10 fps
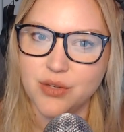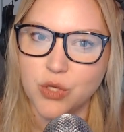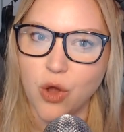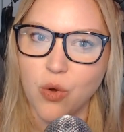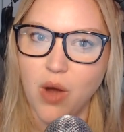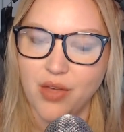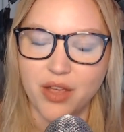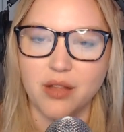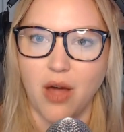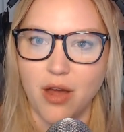So I think
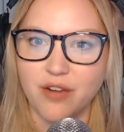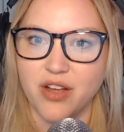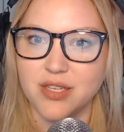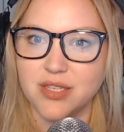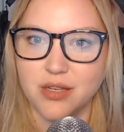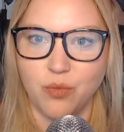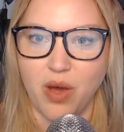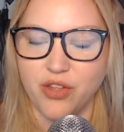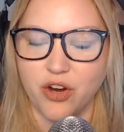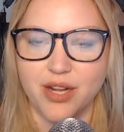a lot of us,
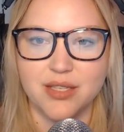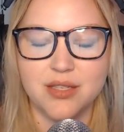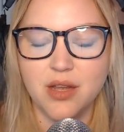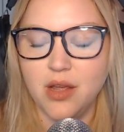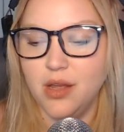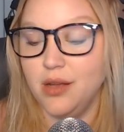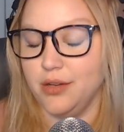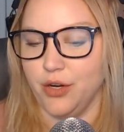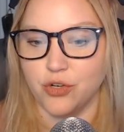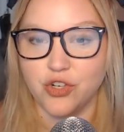whether it's,
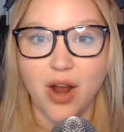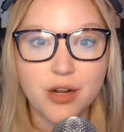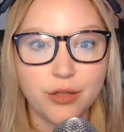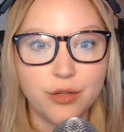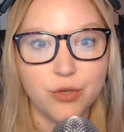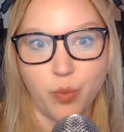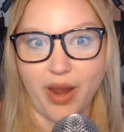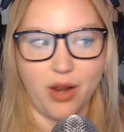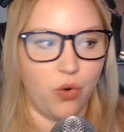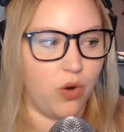trying to lose
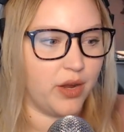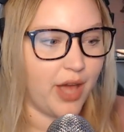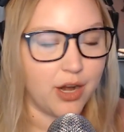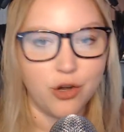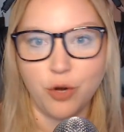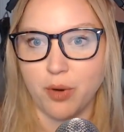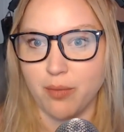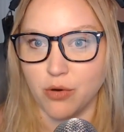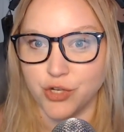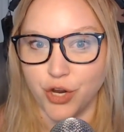weight or get a new
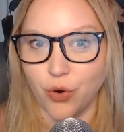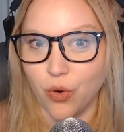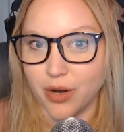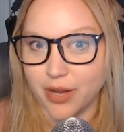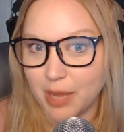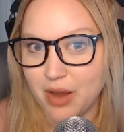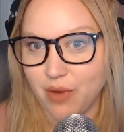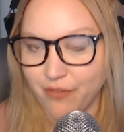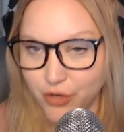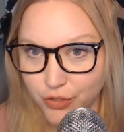promotion or get my
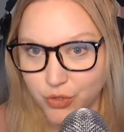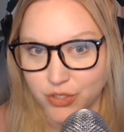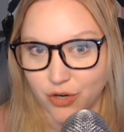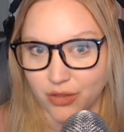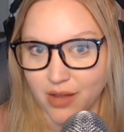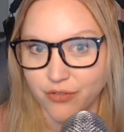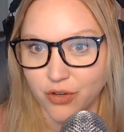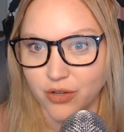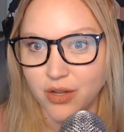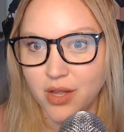revenue to a certain
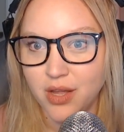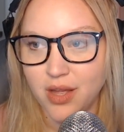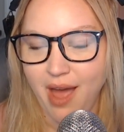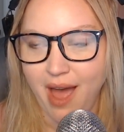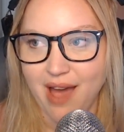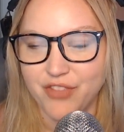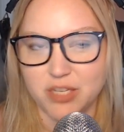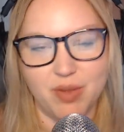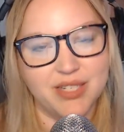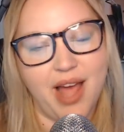level, have this
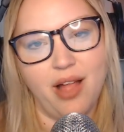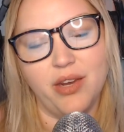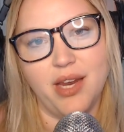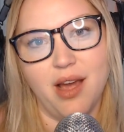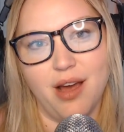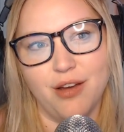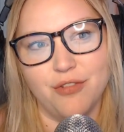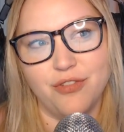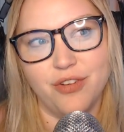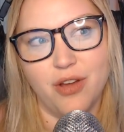mentality of,
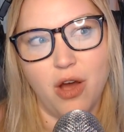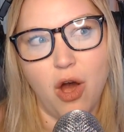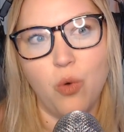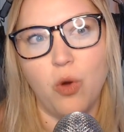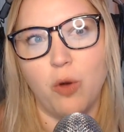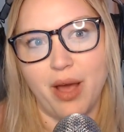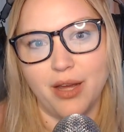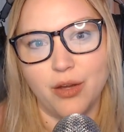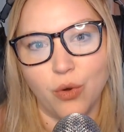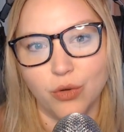oh, well, my
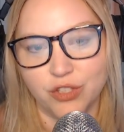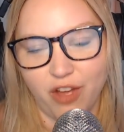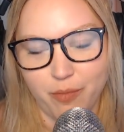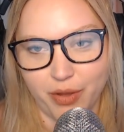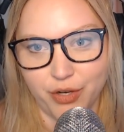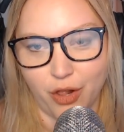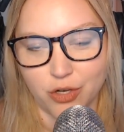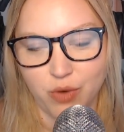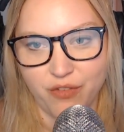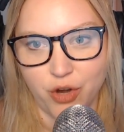goal is $5 million
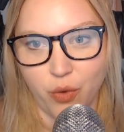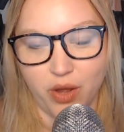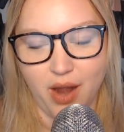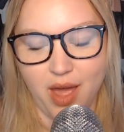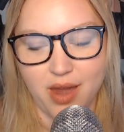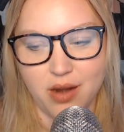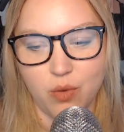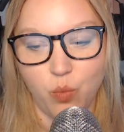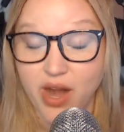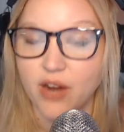revenue, and
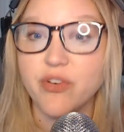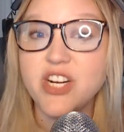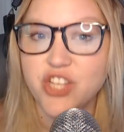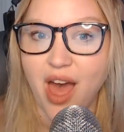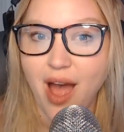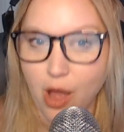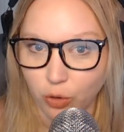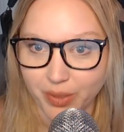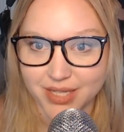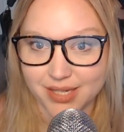when I reach that, I will
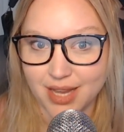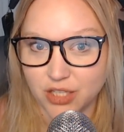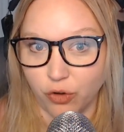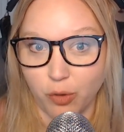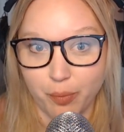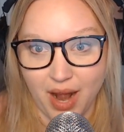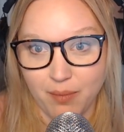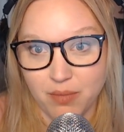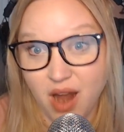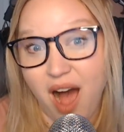be successful, but
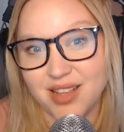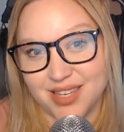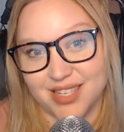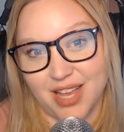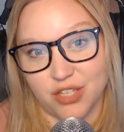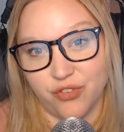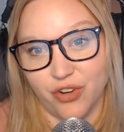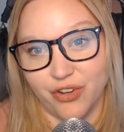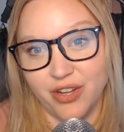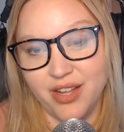I'm not
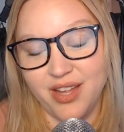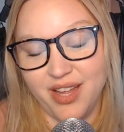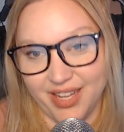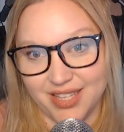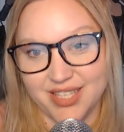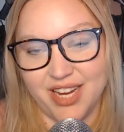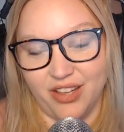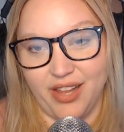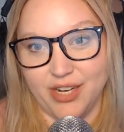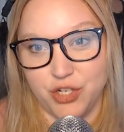successful until
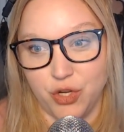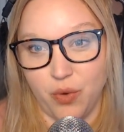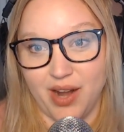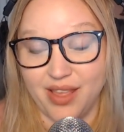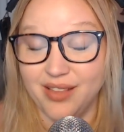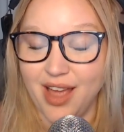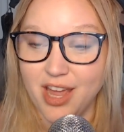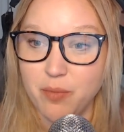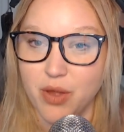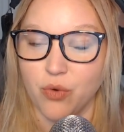I do. And I think that
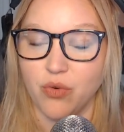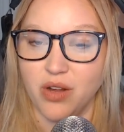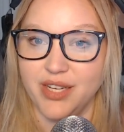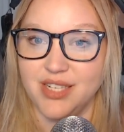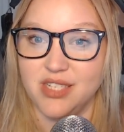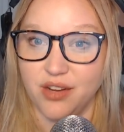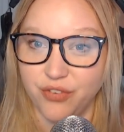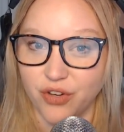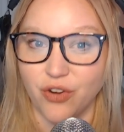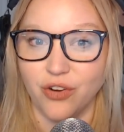can be a really
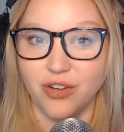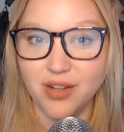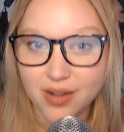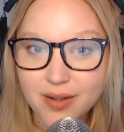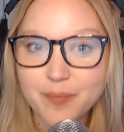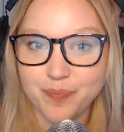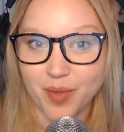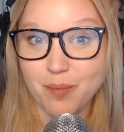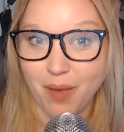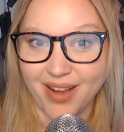difficult
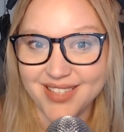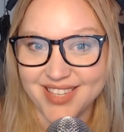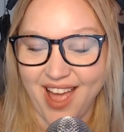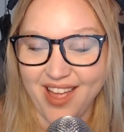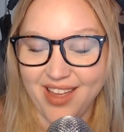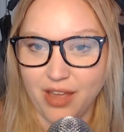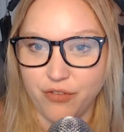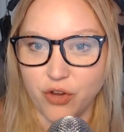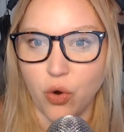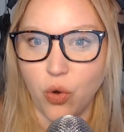mindset if
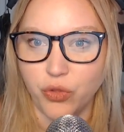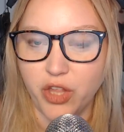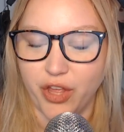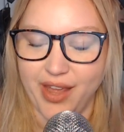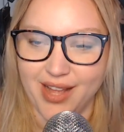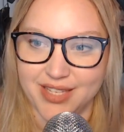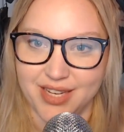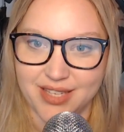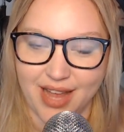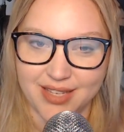you're only looking at
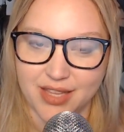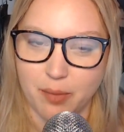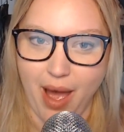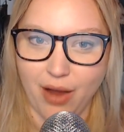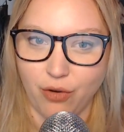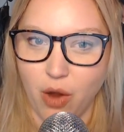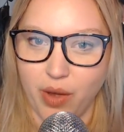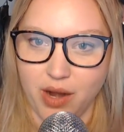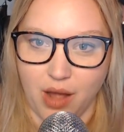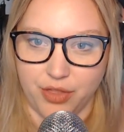success in the macro
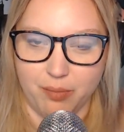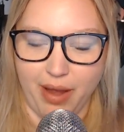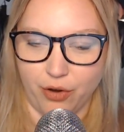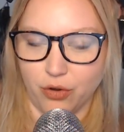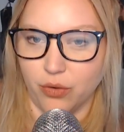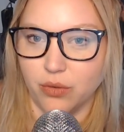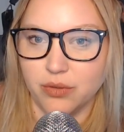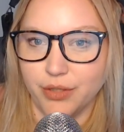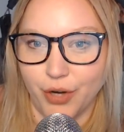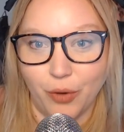and not the micro,
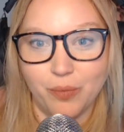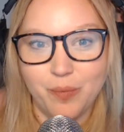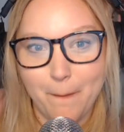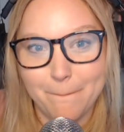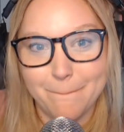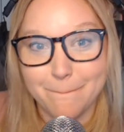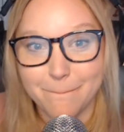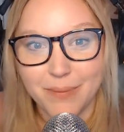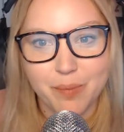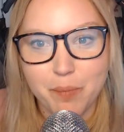
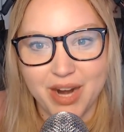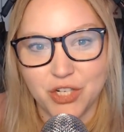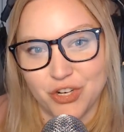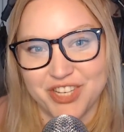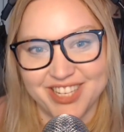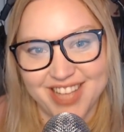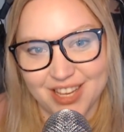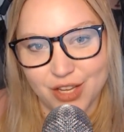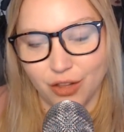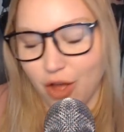miniature
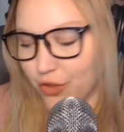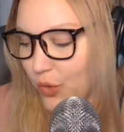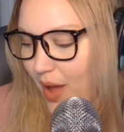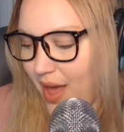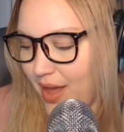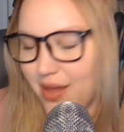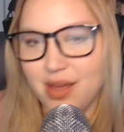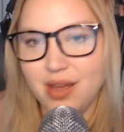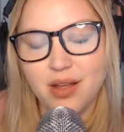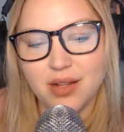success along the way.
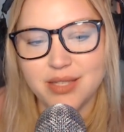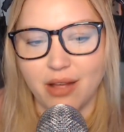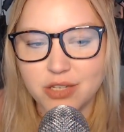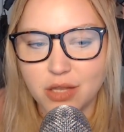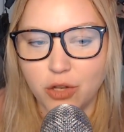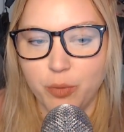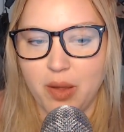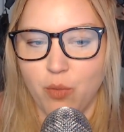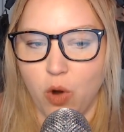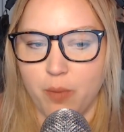Tell us a little bit
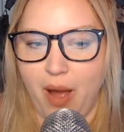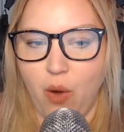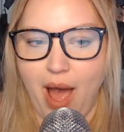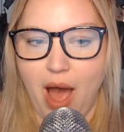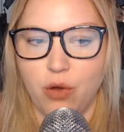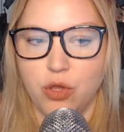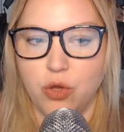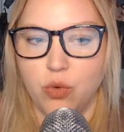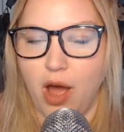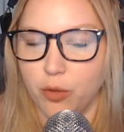more about how
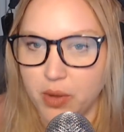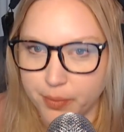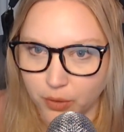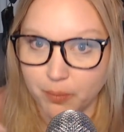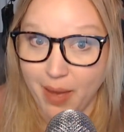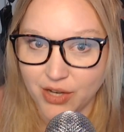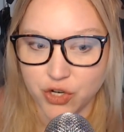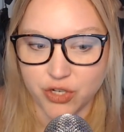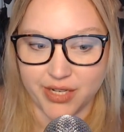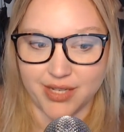you help people
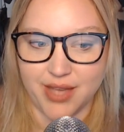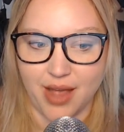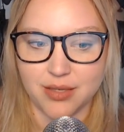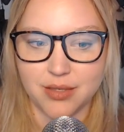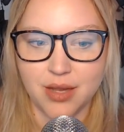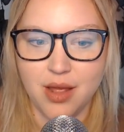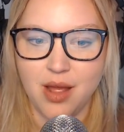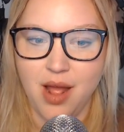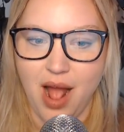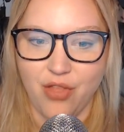measure success.
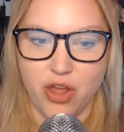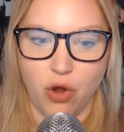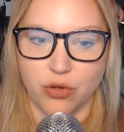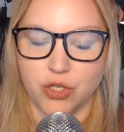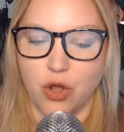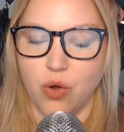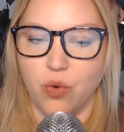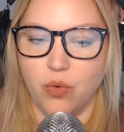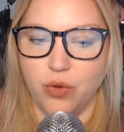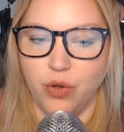And then
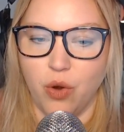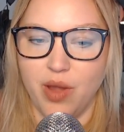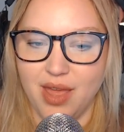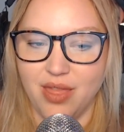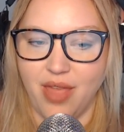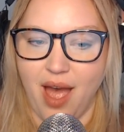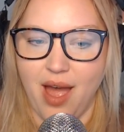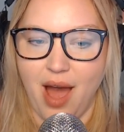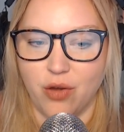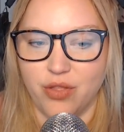also, in that,
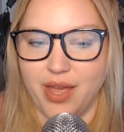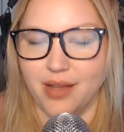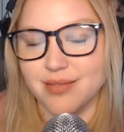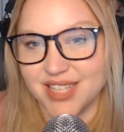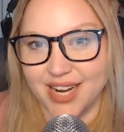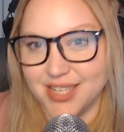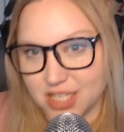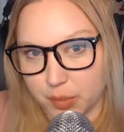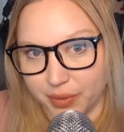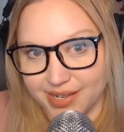how do they stay
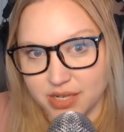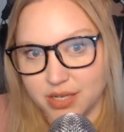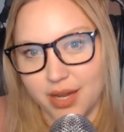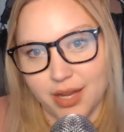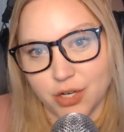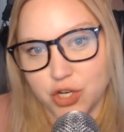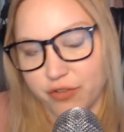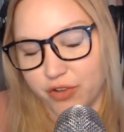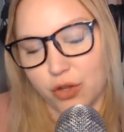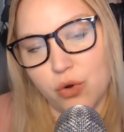disciplined in
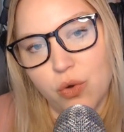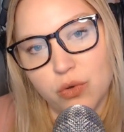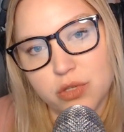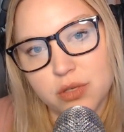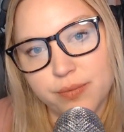achieving their goals?